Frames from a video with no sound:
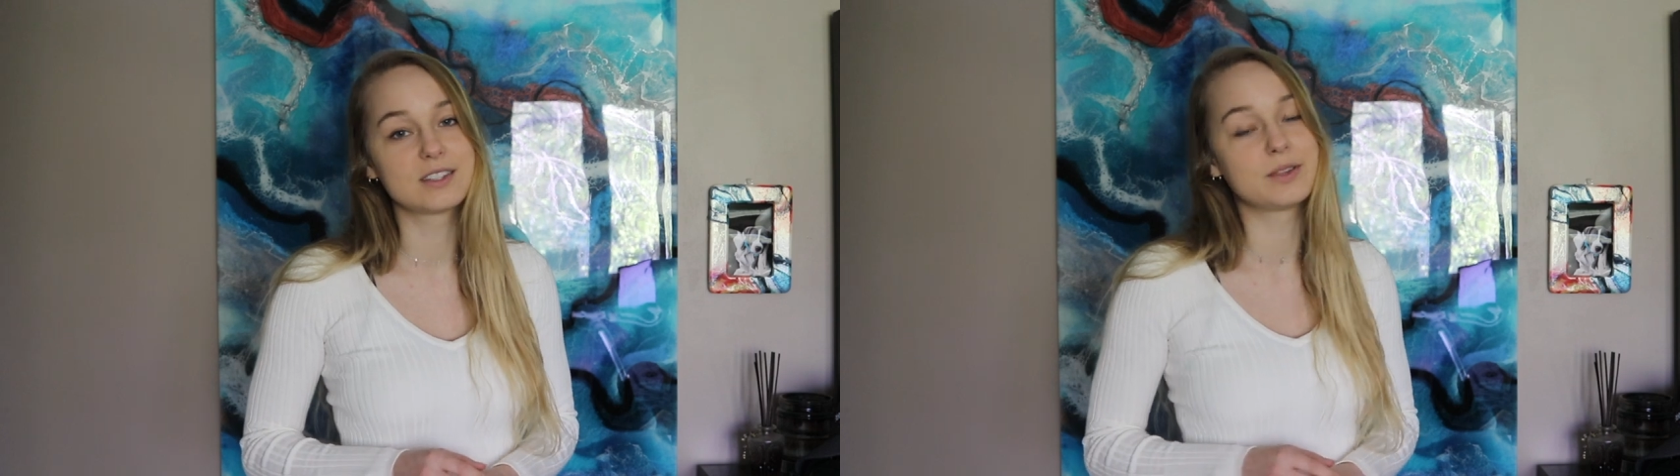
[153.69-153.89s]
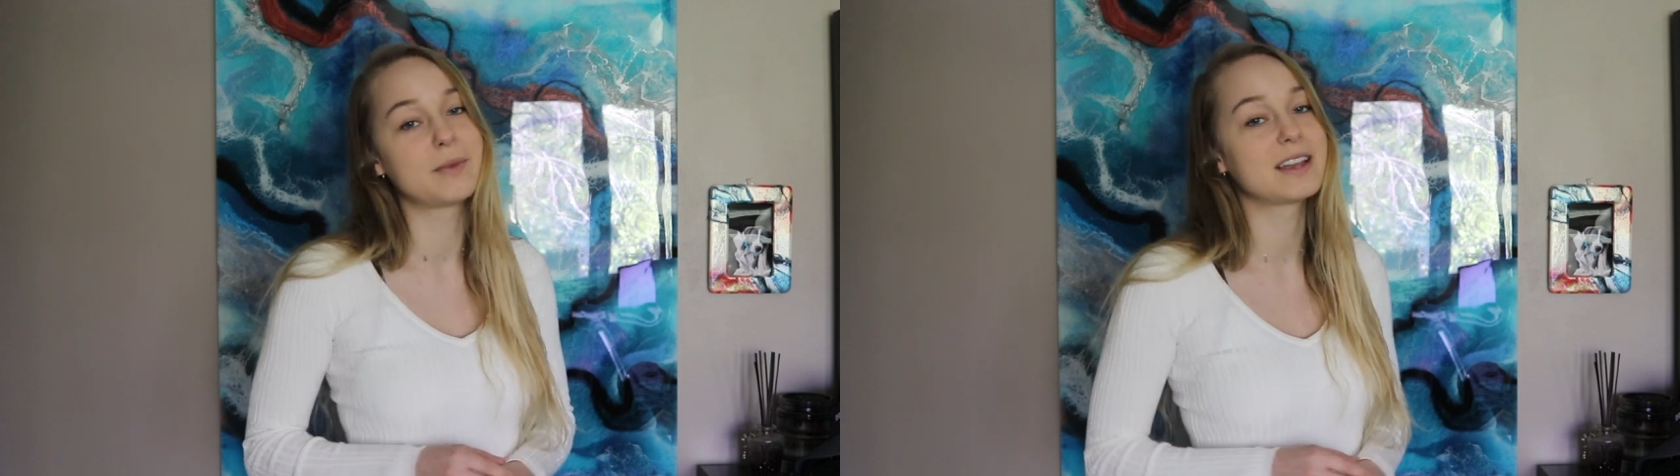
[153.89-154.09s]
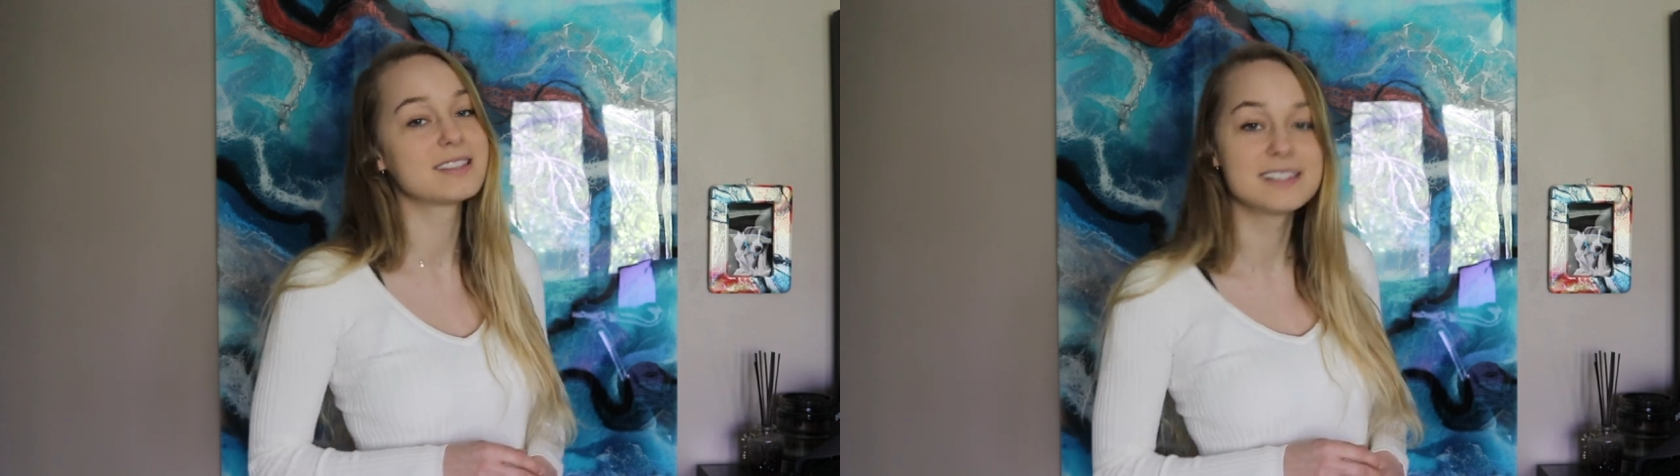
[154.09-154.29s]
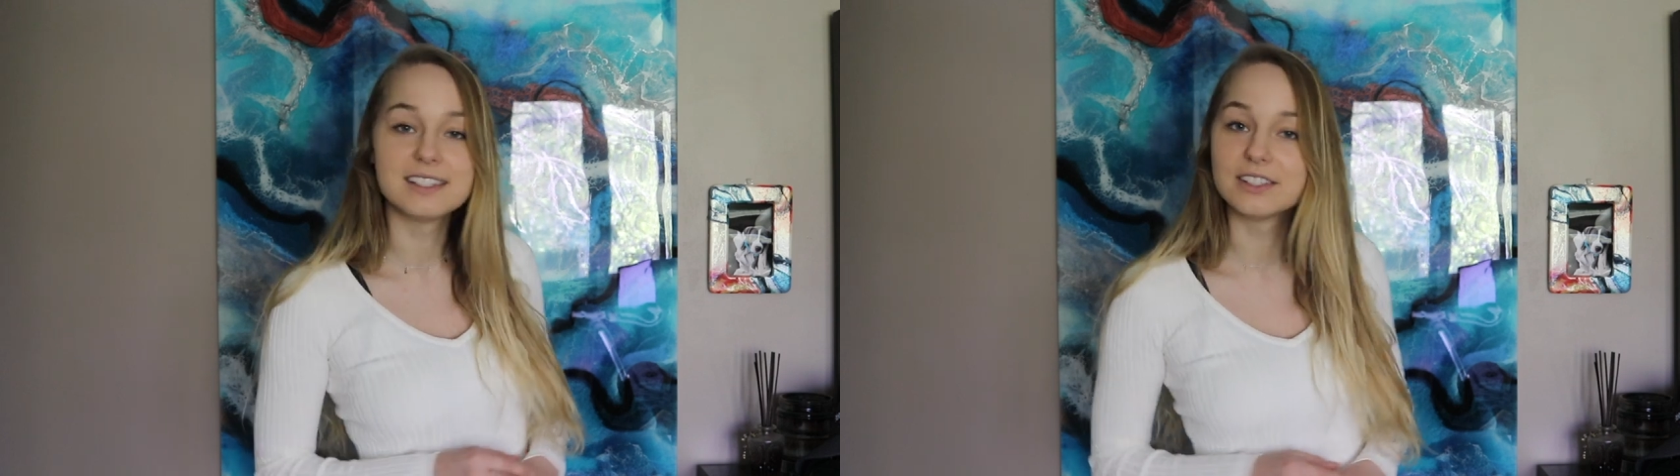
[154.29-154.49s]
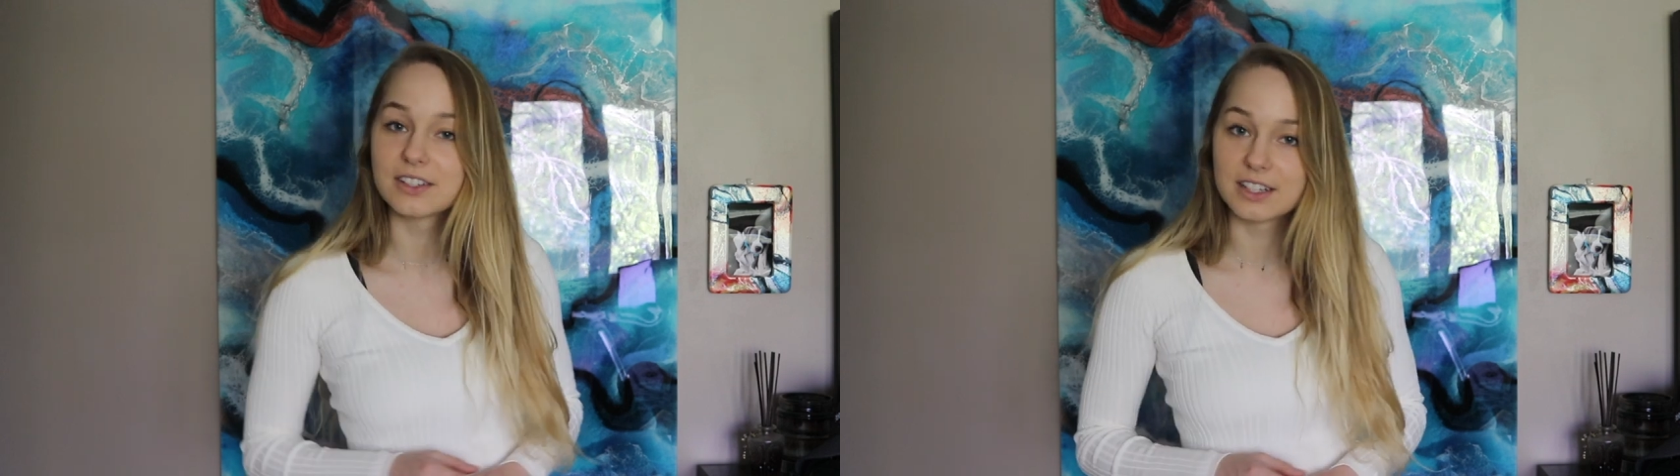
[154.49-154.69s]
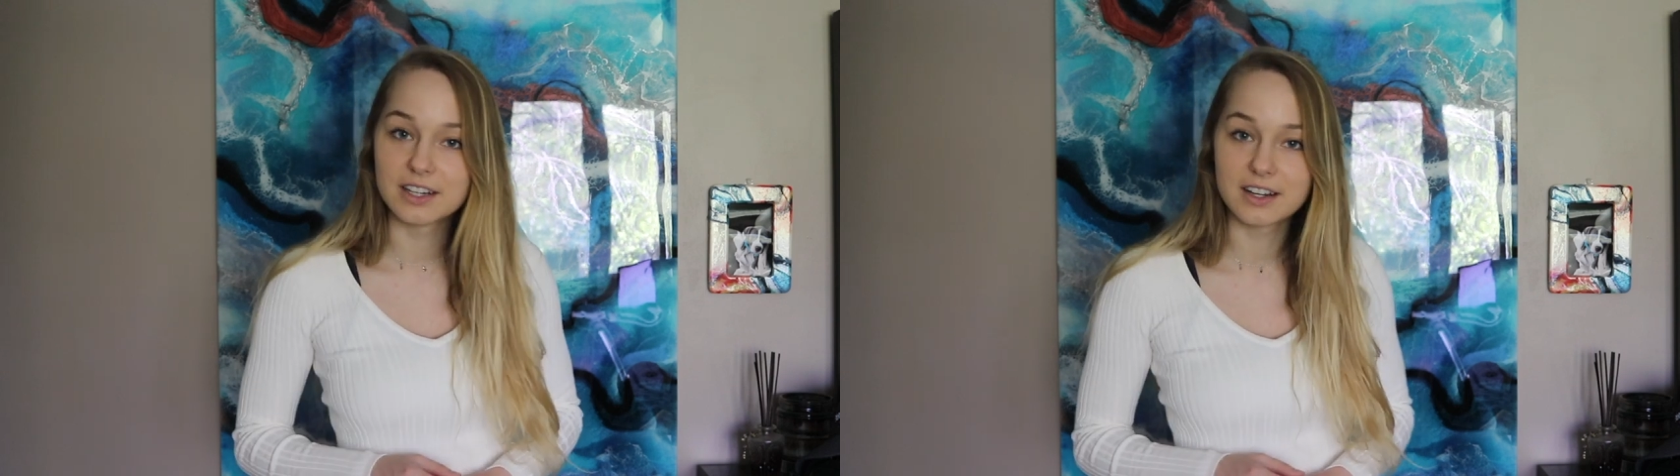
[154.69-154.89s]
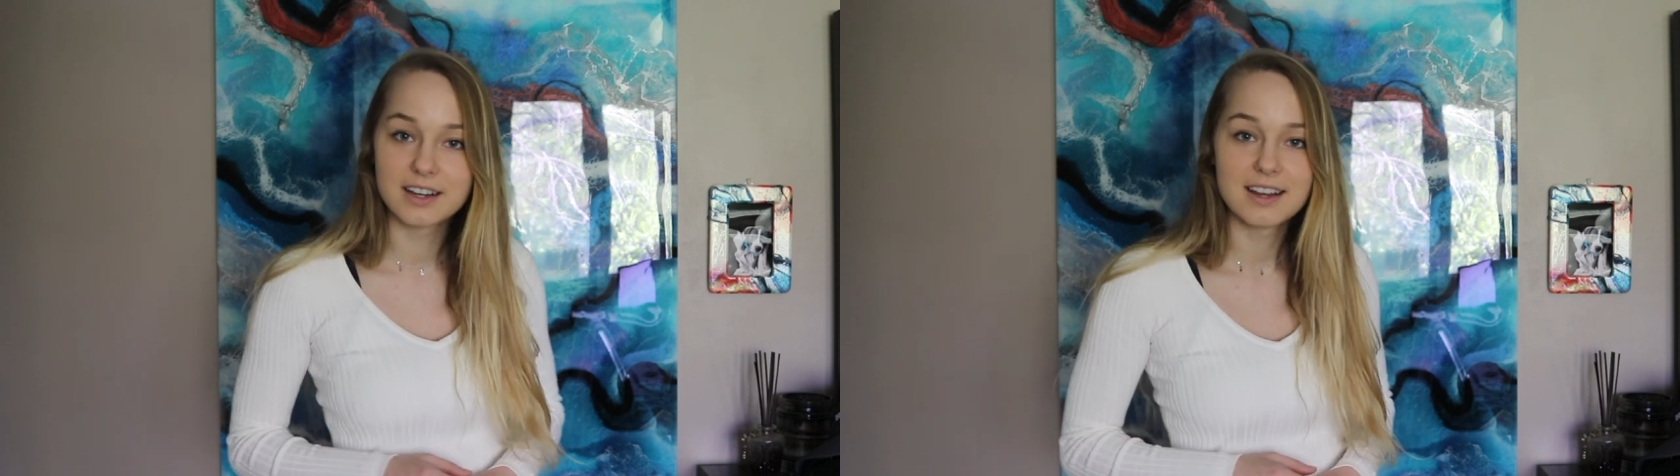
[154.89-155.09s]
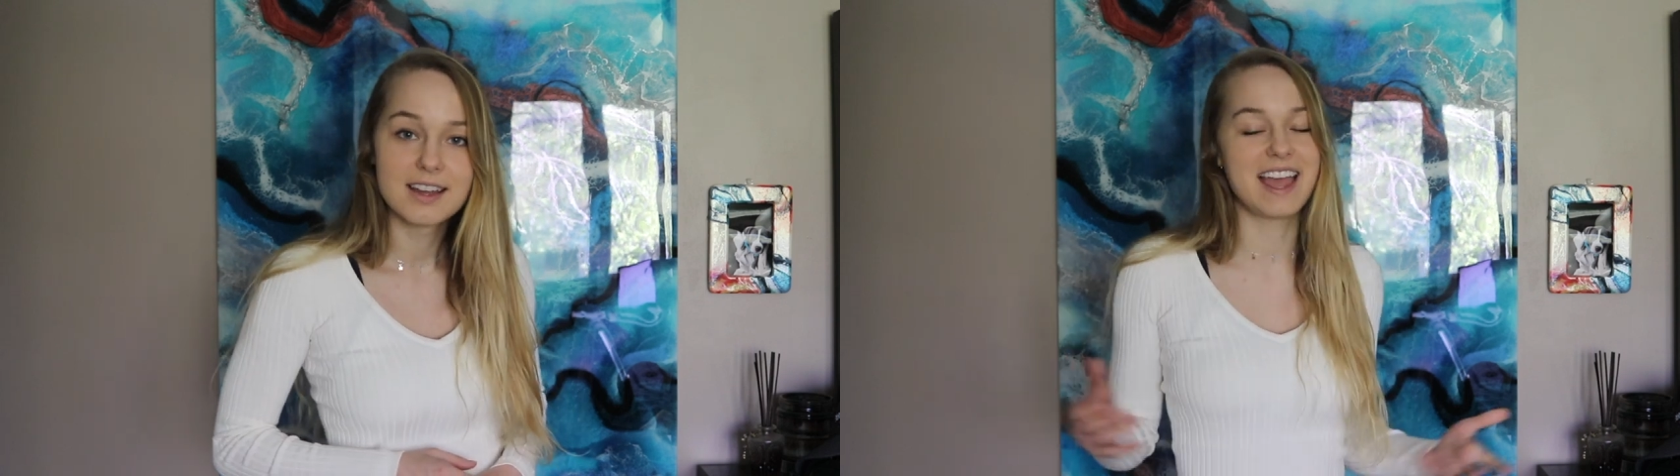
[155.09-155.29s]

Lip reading: into my senior year,